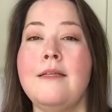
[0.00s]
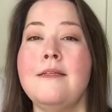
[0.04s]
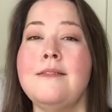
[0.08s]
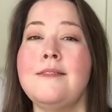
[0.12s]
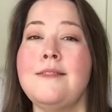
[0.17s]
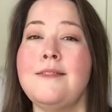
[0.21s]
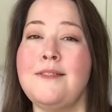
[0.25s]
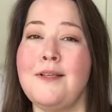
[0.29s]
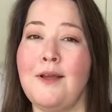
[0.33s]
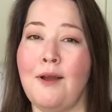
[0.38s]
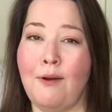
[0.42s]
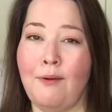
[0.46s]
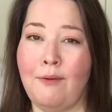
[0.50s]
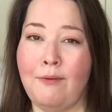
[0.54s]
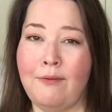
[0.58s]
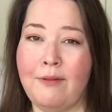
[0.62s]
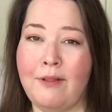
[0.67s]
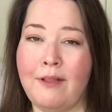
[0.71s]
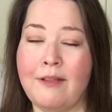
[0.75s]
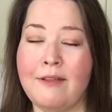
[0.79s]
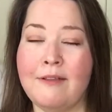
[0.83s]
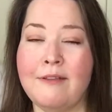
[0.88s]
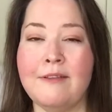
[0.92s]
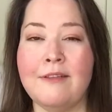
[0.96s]
So
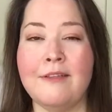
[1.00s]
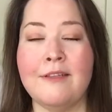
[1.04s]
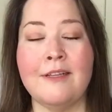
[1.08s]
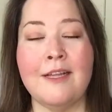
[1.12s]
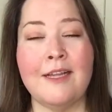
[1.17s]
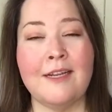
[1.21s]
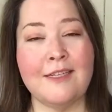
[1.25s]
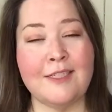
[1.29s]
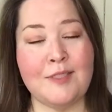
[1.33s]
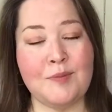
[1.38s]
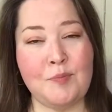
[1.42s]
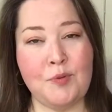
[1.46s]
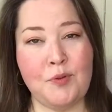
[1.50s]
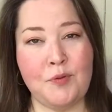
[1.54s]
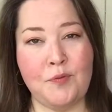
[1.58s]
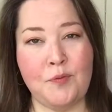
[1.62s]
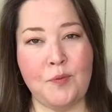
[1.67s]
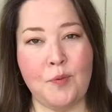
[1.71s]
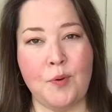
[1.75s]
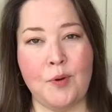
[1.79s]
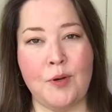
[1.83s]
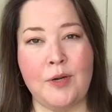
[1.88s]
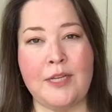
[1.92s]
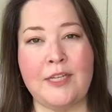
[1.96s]
let us move
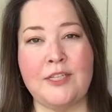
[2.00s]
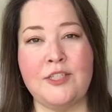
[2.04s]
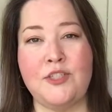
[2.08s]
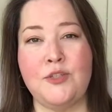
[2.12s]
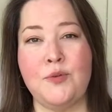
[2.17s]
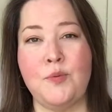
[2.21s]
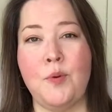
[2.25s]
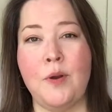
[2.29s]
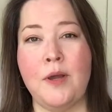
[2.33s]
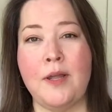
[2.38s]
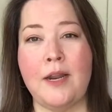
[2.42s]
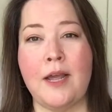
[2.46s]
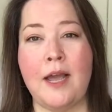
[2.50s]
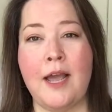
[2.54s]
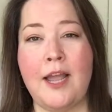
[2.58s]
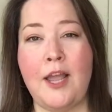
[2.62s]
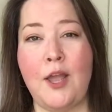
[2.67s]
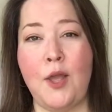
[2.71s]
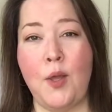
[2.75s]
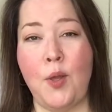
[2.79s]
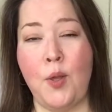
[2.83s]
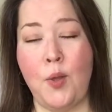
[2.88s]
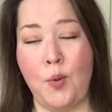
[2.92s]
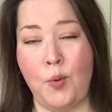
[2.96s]
forward into what I
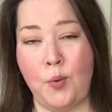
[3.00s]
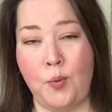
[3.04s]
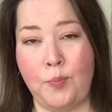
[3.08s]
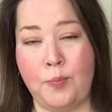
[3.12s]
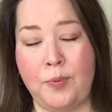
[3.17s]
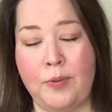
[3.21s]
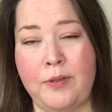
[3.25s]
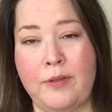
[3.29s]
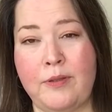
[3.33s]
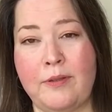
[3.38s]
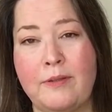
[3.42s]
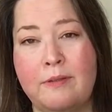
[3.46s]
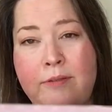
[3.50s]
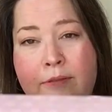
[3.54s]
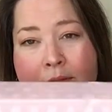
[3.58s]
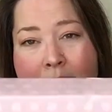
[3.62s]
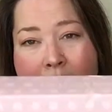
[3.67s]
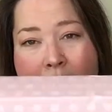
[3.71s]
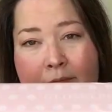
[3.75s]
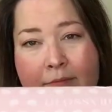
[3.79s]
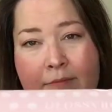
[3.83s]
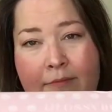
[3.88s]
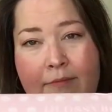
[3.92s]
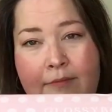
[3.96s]
hope
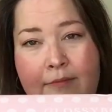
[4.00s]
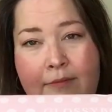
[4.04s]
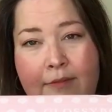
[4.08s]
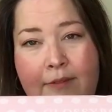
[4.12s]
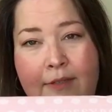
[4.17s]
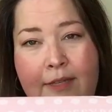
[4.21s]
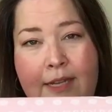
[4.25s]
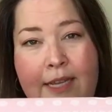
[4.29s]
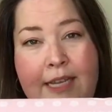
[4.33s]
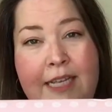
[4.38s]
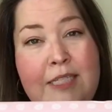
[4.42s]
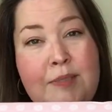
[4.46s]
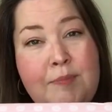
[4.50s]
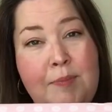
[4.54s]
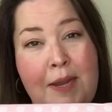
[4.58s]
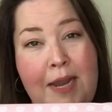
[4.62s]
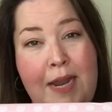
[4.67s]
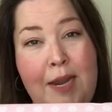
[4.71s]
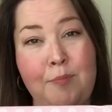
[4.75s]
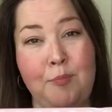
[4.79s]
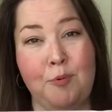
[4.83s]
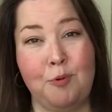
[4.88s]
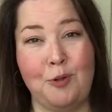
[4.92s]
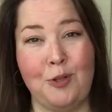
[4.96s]
is my
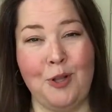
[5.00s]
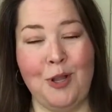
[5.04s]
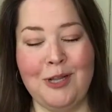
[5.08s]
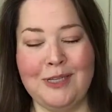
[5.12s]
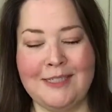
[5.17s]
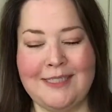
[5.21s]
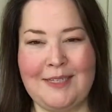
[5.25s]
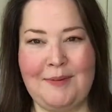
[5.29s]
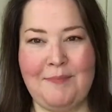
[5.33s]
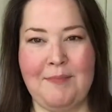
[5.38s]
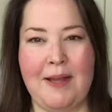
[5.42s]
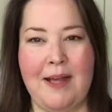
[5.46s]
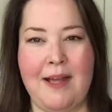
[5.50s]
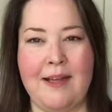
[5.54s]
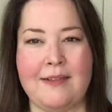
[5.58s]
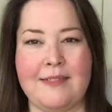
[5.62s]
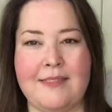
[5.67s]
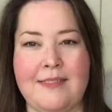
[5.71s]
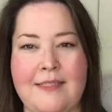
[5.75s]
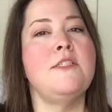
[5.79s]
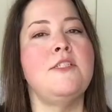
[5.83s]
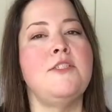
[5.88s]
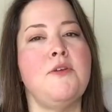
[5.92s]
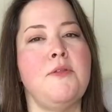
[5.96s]
April Glossy
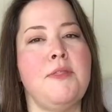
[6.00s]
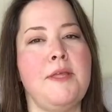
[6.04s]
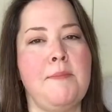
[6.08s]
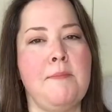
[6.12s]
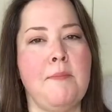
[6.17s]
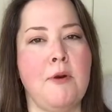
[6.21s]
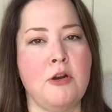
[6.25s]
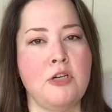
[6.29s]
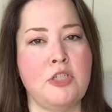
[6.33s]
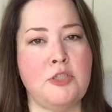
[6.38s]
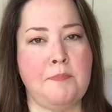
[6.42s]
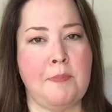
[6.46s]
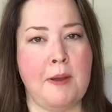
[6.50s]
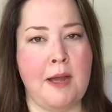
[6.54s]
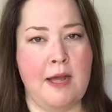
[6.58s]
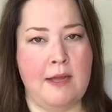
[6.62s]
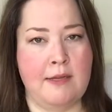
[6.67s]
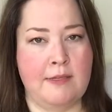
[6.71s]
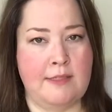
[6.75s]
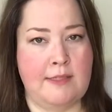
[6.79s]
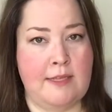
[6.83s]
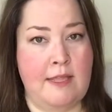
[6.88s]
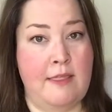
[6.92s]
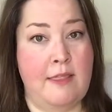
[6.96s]
box. So the March
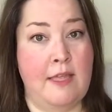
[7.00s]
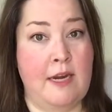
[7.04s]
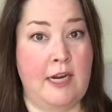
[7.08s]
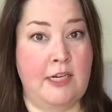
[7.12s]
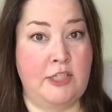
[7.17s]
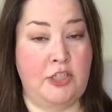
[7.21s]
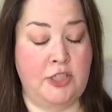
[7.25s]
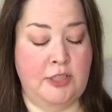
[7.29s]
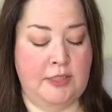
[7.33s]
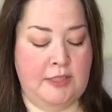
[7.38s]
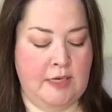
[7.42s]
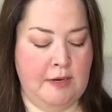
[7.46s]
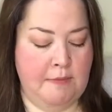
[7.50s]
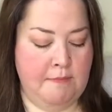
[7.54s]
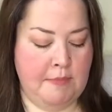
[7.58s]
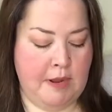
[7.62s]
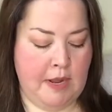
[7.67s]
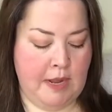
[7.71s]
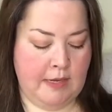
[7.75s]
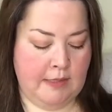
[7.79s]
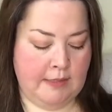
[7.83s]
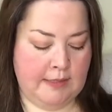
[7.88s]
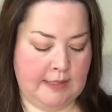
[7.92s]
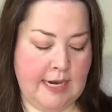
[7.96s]
box that I just
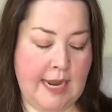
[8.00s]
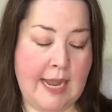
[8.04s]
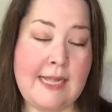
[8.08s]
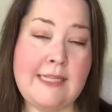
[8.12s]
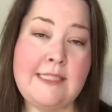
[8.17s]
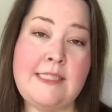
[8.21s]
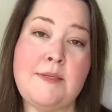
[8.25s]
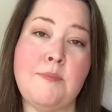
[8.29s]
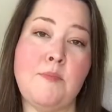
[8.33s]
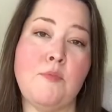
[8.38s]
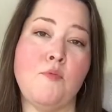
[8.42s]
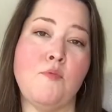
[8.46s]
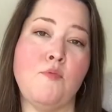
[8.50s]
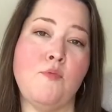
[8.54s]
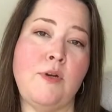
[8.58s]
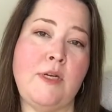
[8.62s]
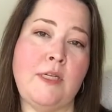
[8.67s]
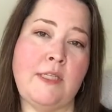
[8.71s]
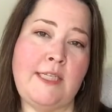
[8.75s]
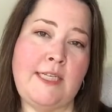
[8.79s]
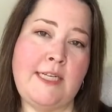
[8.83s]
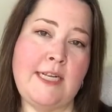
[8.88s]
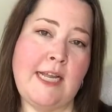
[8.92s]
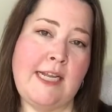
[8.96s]
unboxed had some
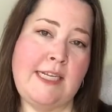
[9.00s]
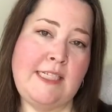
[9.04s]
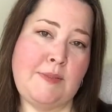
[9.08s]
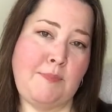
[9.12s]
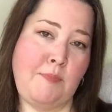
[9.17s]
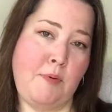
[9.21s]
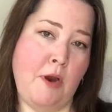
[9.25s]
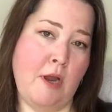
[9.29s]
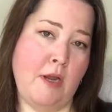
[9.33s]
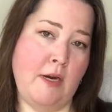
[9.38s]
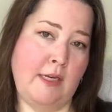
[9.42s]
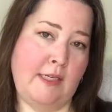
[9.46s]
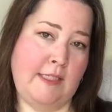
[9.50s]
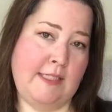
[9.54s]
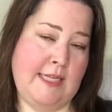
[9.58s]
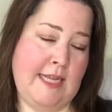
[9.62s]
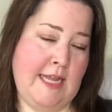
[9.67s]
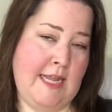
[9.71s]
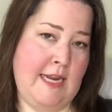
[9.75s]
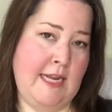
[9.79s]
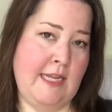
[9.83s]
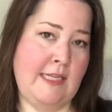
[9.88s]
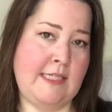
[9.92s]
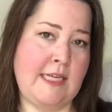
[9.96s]
really nice products
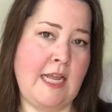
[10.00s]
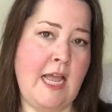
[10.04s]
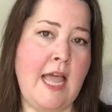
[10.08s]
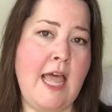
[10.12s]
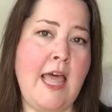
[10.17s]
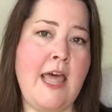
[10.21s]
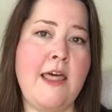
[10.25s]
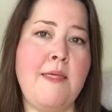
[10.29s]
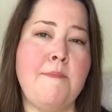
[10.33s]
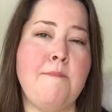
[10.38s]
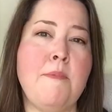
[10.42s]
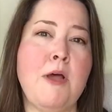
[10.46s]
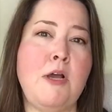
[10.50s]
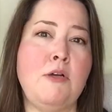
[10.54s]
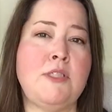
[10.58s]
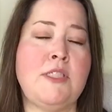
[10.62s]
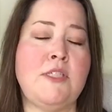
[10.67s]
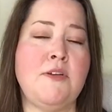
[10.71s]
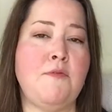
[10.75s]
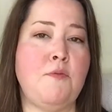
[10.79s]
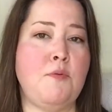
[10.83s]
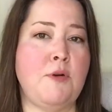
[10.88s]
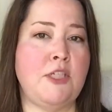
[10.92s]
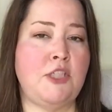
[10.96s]
in it
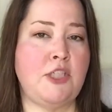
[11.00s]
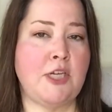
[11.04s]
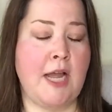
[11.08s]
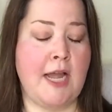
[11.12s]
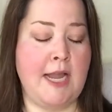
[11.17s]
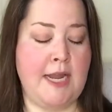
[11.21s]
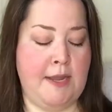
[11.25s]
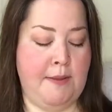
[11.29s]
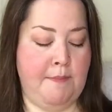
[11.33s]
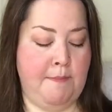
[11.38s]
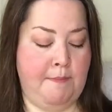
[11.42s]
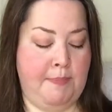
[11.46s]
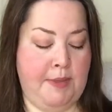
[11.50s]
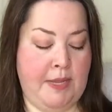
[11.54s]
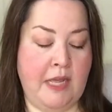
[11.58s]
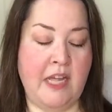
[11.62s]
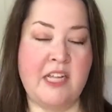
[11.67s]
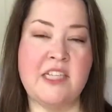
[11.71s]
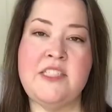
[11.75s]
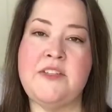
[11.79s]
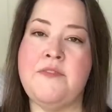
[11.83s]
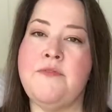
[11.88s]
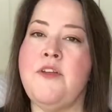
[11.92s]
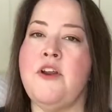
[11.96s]
most of which I am,
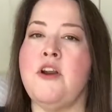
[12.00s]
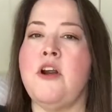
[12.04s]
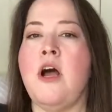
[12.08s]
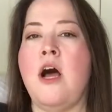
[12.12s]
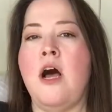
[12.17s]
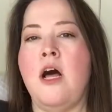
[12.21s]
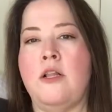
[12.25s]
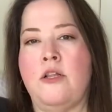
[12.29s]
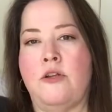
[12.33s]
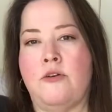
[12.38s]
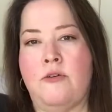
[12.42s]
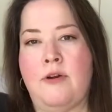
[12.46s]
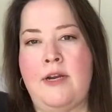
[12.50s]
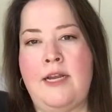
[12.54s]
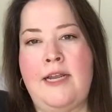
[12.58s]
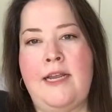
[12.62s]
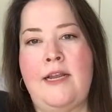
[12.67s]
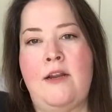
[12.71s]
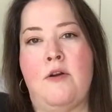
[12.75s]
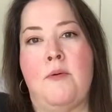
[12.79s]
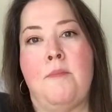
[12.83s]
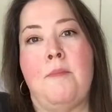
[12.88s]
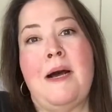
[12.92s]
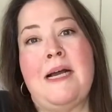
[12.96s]
because of their
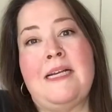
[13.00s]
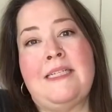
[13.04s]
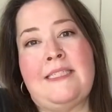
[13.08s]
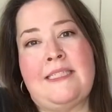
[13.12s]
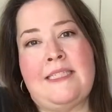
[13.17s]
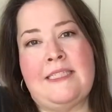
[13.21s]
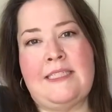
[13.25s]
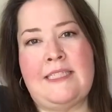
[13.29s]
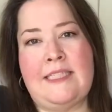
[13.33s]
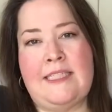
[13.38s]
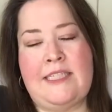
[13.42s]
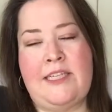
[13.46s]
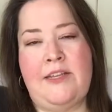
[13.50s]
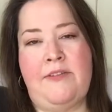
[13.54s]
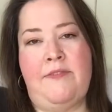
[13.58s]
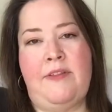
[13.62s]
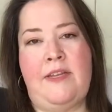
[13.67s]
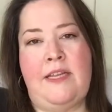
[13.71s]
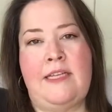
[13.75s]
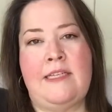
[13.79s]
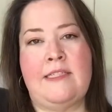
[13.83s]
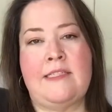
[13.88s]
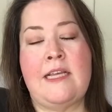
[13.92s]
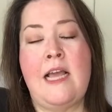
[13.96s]
coloring or my
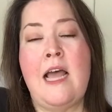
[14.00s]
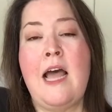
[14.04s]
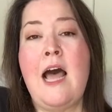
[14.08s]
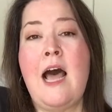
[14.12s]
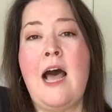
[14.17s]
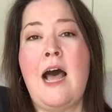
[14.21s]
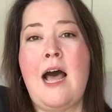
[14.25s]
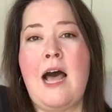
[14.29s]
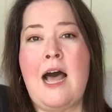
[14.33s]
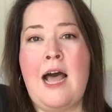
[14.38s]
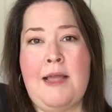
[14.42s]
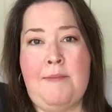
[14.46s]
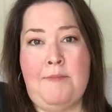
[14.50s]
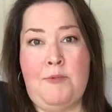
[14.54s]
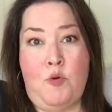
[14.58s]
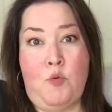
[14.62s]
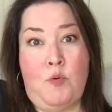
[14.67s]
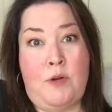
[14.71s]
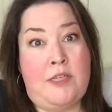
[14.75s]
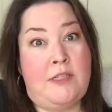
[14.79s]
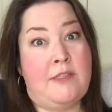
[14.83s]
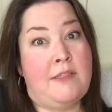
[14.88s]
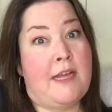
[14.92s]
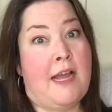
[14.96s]
sensitivities, I'm
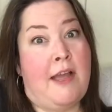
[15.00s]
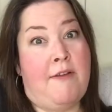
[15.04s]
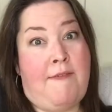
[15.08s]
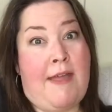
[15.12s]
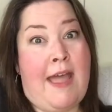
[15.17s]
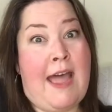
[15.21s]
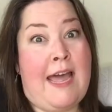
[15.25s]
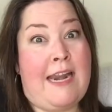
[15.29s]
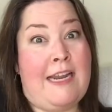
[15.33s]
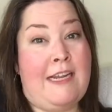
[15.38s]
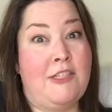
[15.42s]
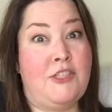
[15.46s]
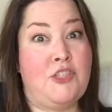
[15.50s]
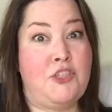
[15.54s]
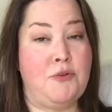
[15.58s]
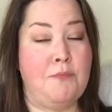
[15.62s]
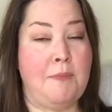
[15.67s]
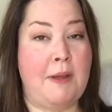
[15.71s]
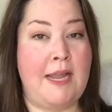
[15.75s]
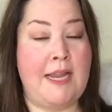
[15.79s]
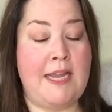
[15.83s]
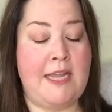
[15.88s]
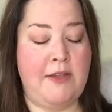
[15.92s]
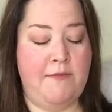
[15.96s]
going, I've added to
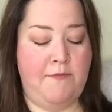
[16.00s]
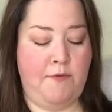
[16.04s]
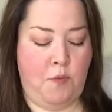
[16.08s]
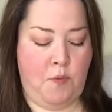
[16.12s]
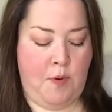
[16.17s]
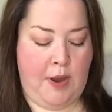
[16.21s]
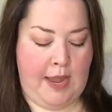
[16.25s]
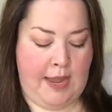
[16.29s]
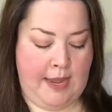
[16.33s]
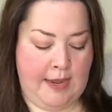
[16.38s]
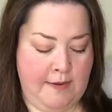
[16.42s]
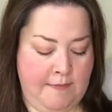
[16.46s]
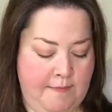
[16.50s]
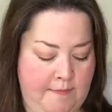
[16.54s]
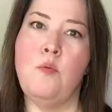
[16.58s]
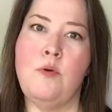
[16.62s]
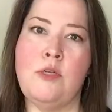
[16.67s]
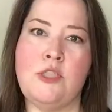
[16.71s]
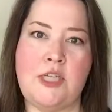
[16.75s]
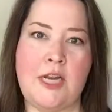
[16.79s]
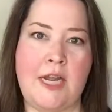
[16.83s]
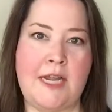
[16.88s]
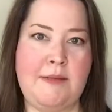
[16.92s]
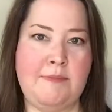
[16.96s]
my giveaway,
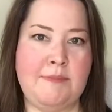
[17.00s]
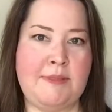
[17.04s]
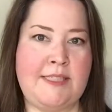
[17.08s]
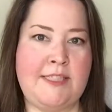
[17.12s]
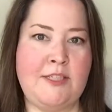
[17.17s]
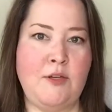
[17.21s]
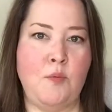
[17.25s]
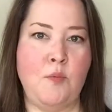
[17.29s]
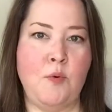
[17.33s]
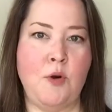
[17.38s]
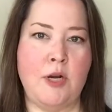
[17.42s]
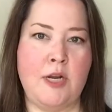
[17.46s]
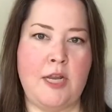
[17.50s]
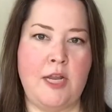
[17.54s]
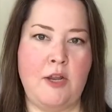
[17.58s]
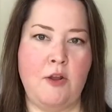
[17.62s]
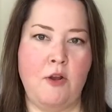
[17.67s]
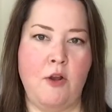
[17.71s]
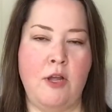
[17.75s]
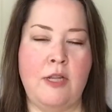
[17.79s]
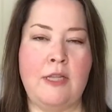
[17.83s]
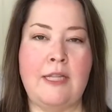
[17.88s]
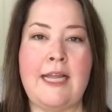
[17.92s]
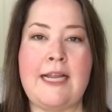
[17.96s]
which I am still working
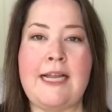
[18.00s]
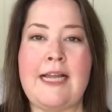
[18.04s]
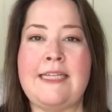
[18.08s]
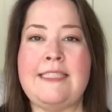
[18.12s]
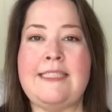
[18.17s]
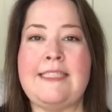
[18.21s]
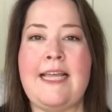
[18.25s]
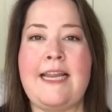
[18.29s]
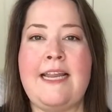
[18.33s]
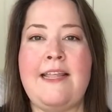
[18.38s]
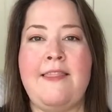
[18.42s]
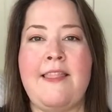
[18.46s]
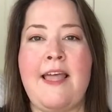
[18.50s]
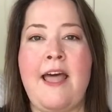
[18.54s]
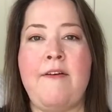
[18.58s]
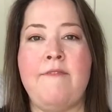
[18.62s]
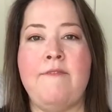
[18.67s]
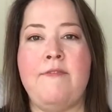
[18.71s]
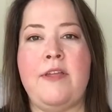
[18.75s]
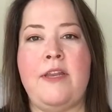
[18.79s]
on, like I said in that